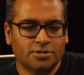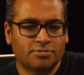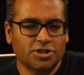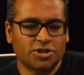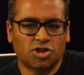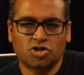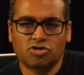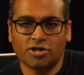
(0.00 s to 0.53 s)

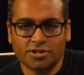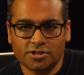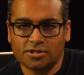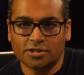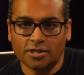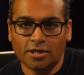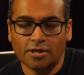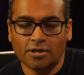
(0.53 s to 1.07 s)

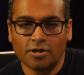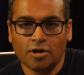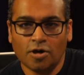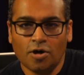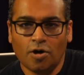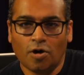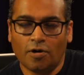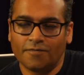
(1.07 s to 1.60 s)
distrusting
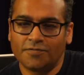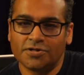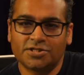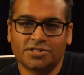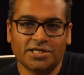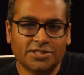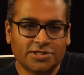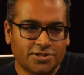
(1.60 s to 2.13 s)
of the
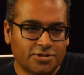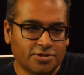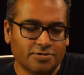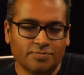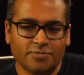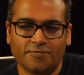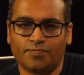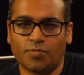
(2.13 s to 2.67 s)

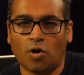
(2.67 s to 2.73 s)
system, of